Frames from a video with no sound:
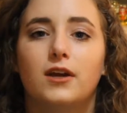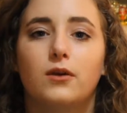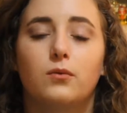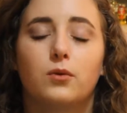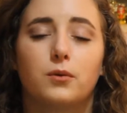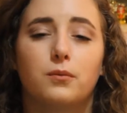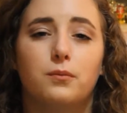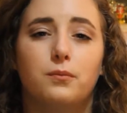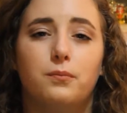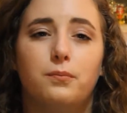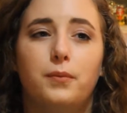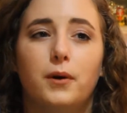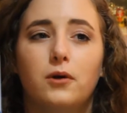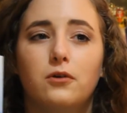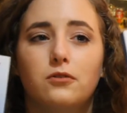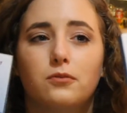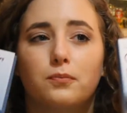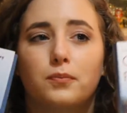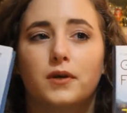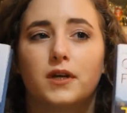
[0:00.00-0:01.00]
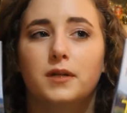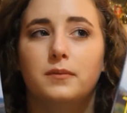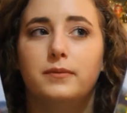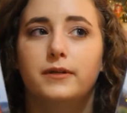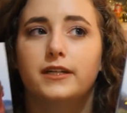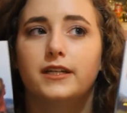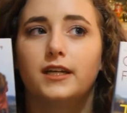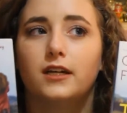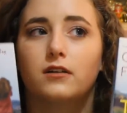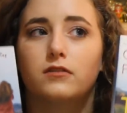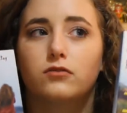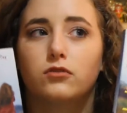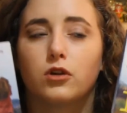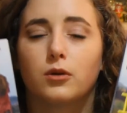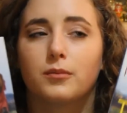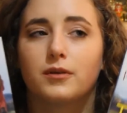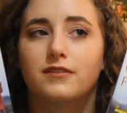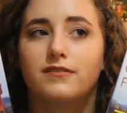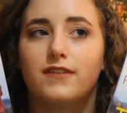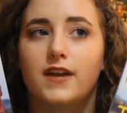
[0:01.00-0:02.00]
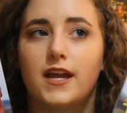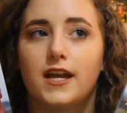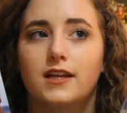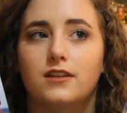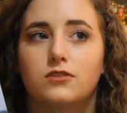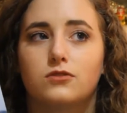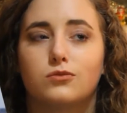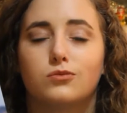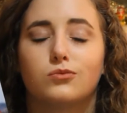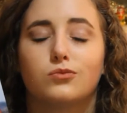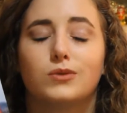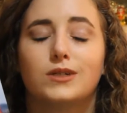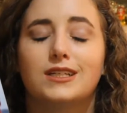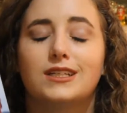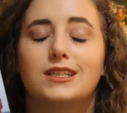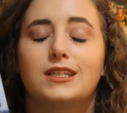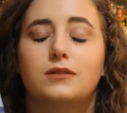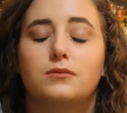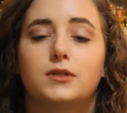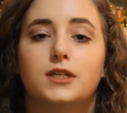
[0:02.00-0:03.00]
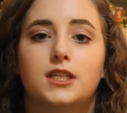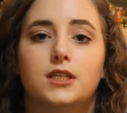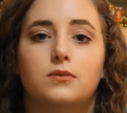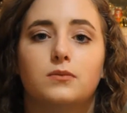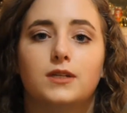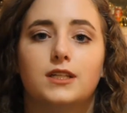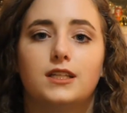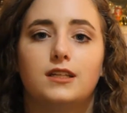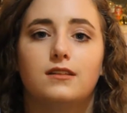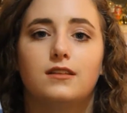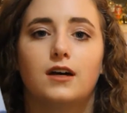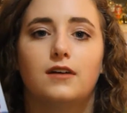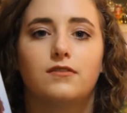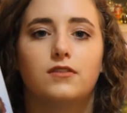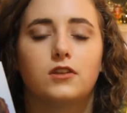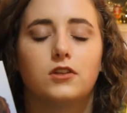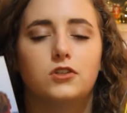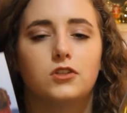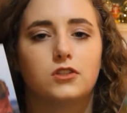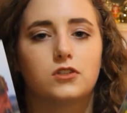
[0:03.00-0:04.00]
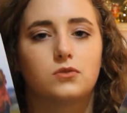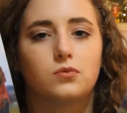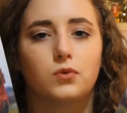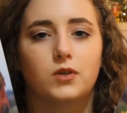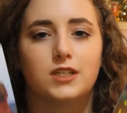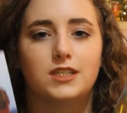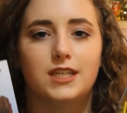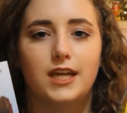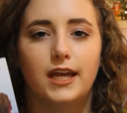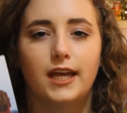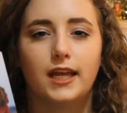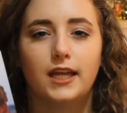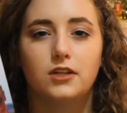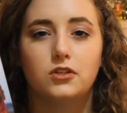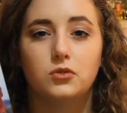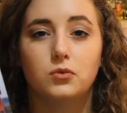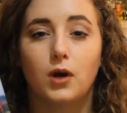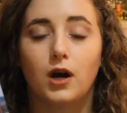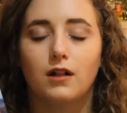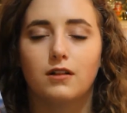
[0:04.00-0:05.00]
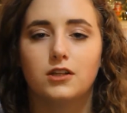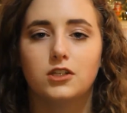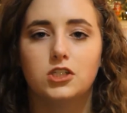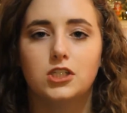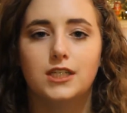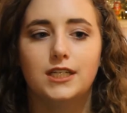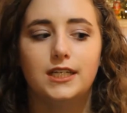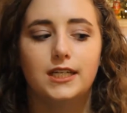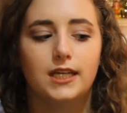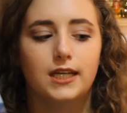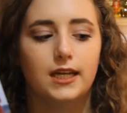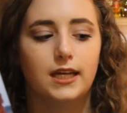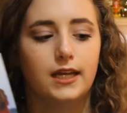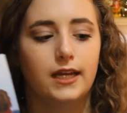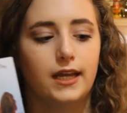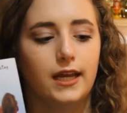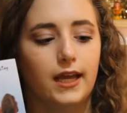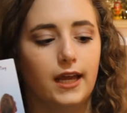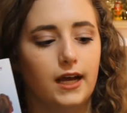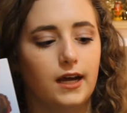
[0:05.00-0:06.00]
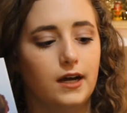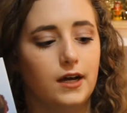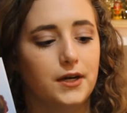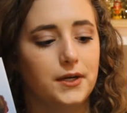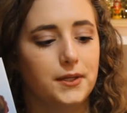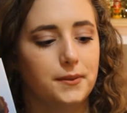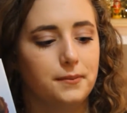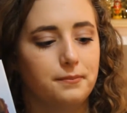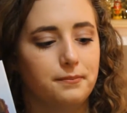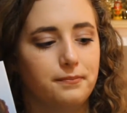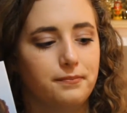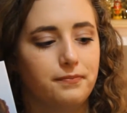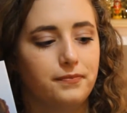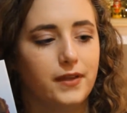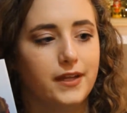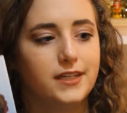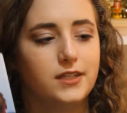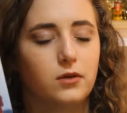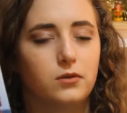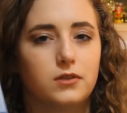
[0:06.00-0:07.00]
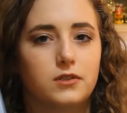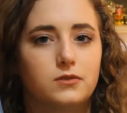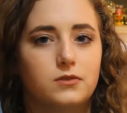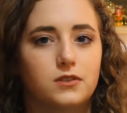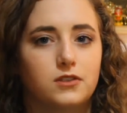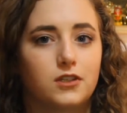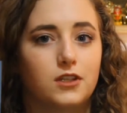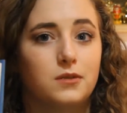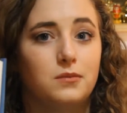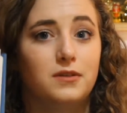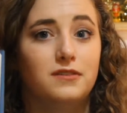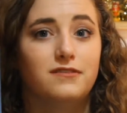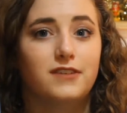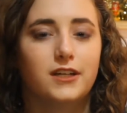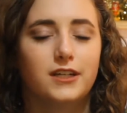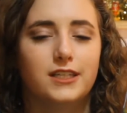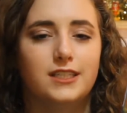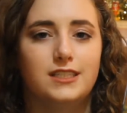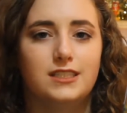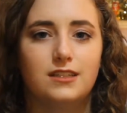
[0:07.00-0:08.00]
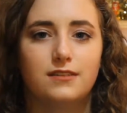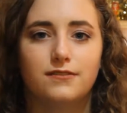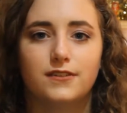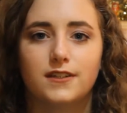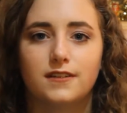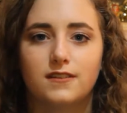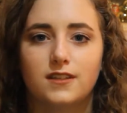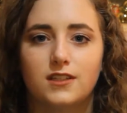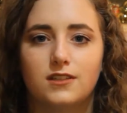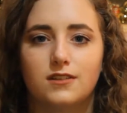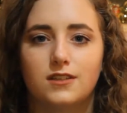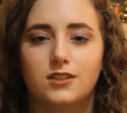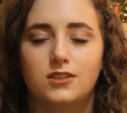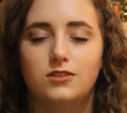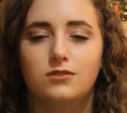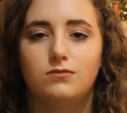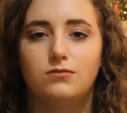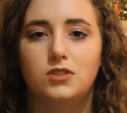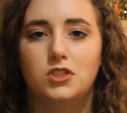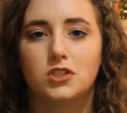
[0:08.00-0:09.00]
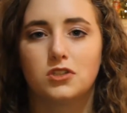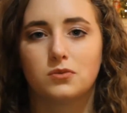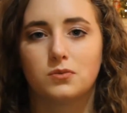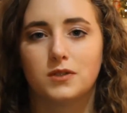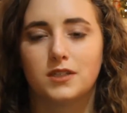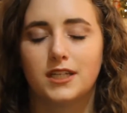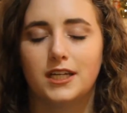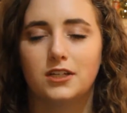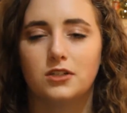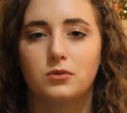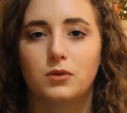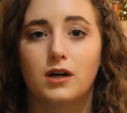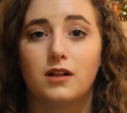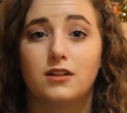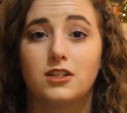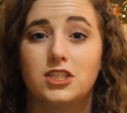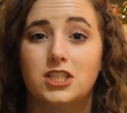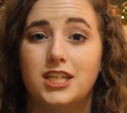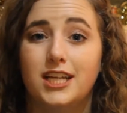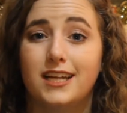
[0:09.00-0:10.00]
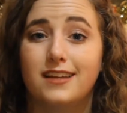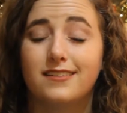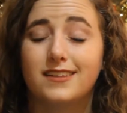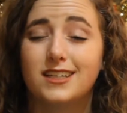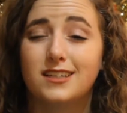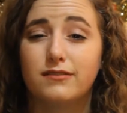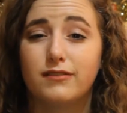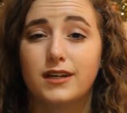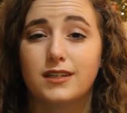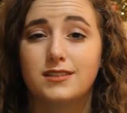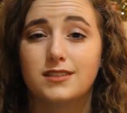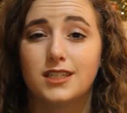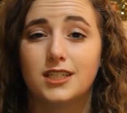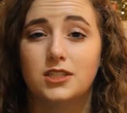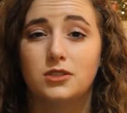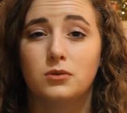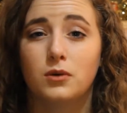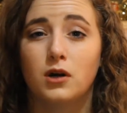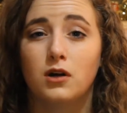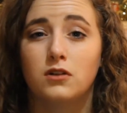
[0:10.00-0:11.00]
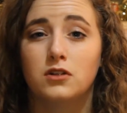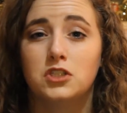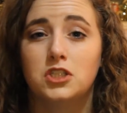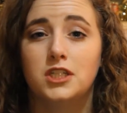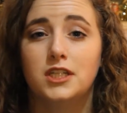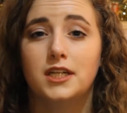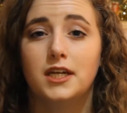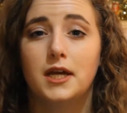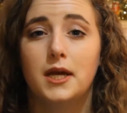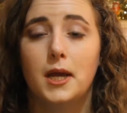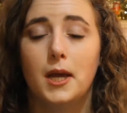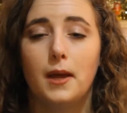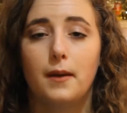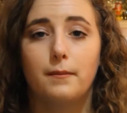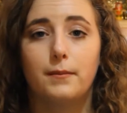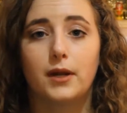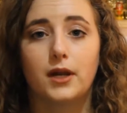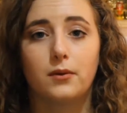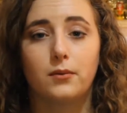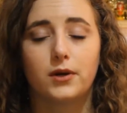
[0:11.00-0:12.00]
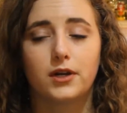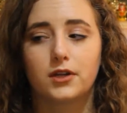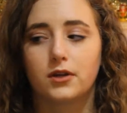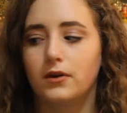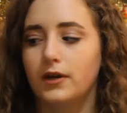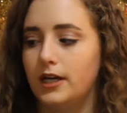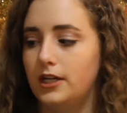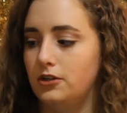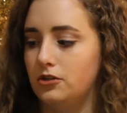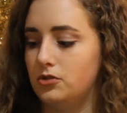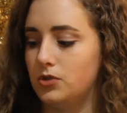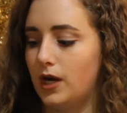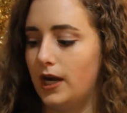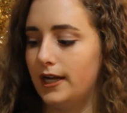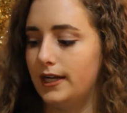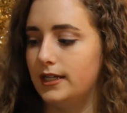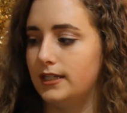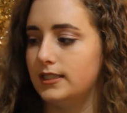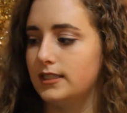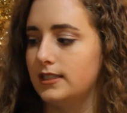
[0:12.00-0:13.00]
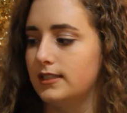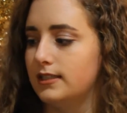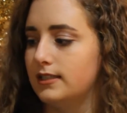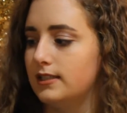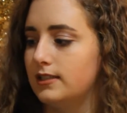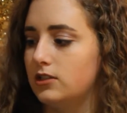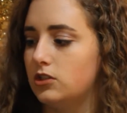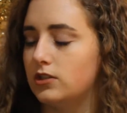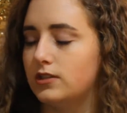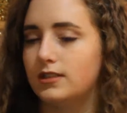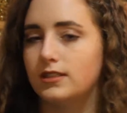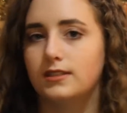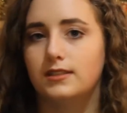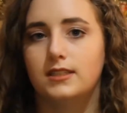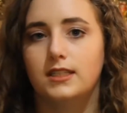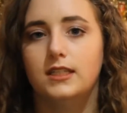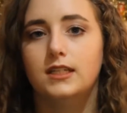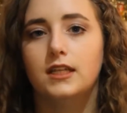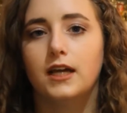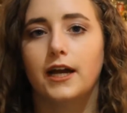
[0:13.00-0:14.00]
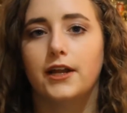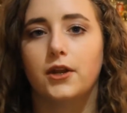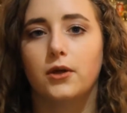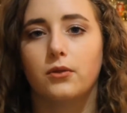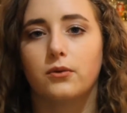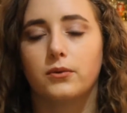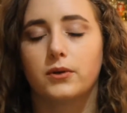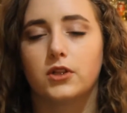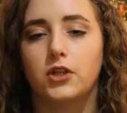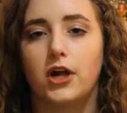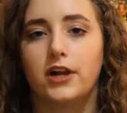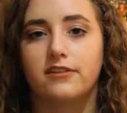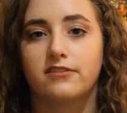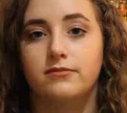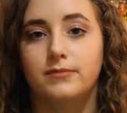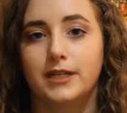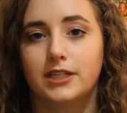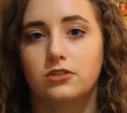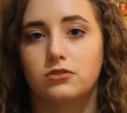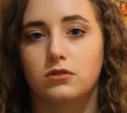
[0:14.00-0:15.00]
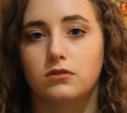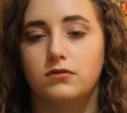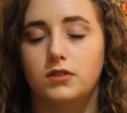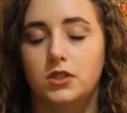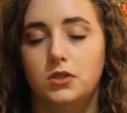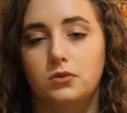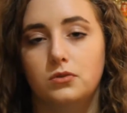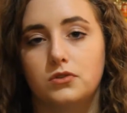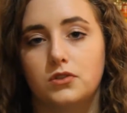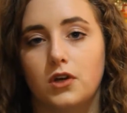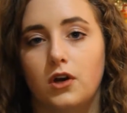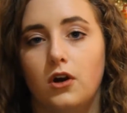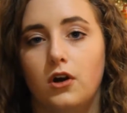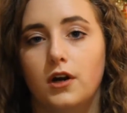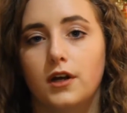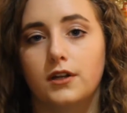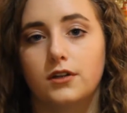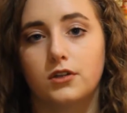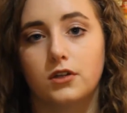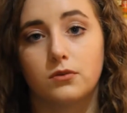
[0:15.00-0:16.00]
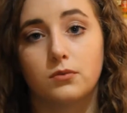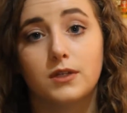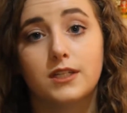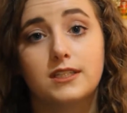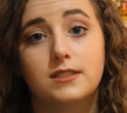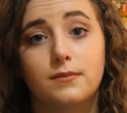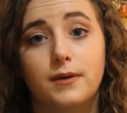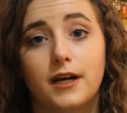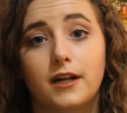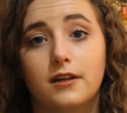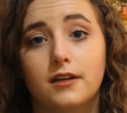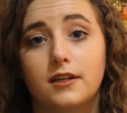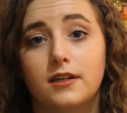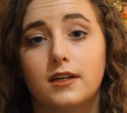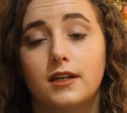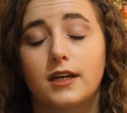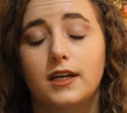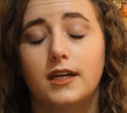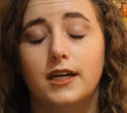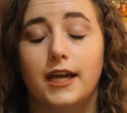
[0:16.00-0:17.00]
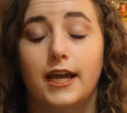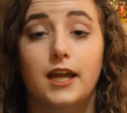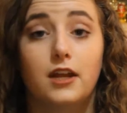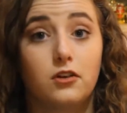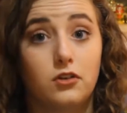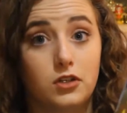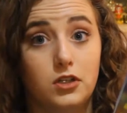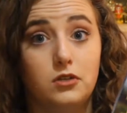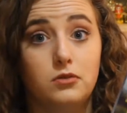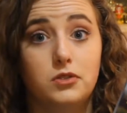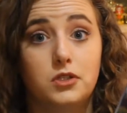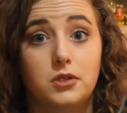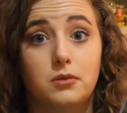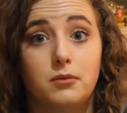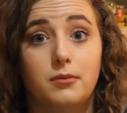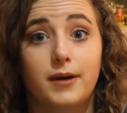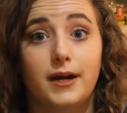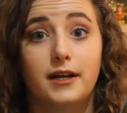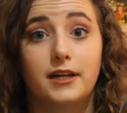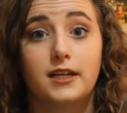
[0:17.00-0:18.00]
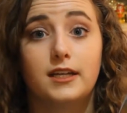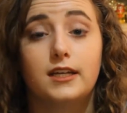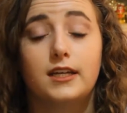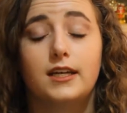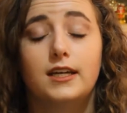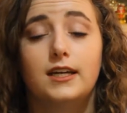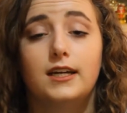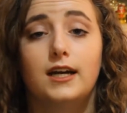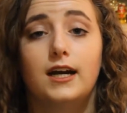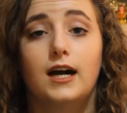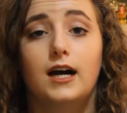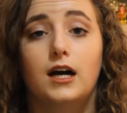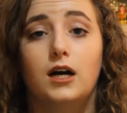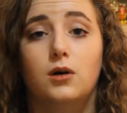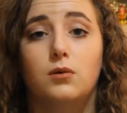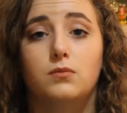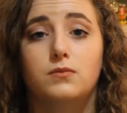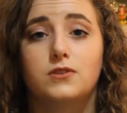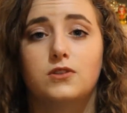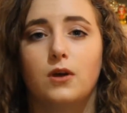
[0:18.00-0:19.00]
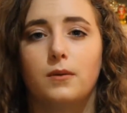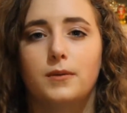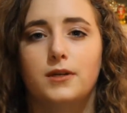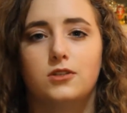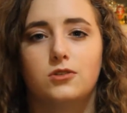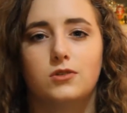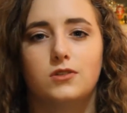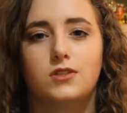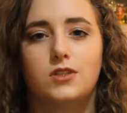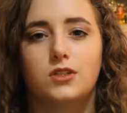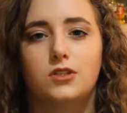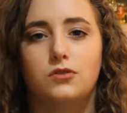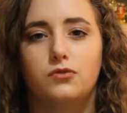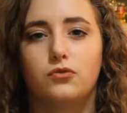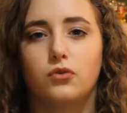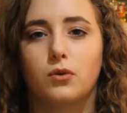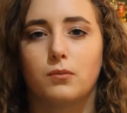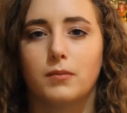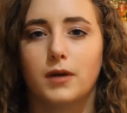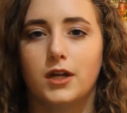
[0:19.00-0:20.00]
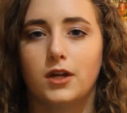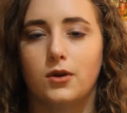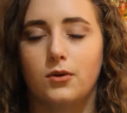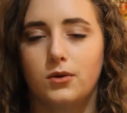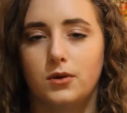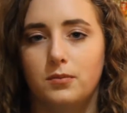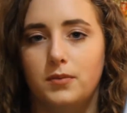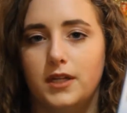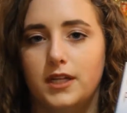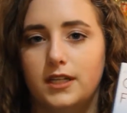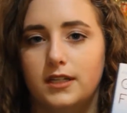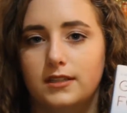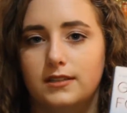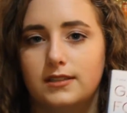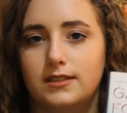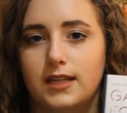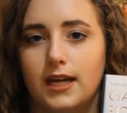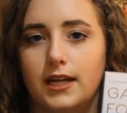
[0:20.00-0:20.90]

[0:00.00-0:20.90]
We're both pretty big Gayle Forman fans. Really, really, really loved the Just One Day duology. Um, I know this was going to be very different than the Just One Day duology and the If I Stay duology, but I want to go ahead and try it. Just to see. I know there were a lot of mixed reviews on Goodreads about it and on YouTube about it, Um, so I'm interested to form my own opinions.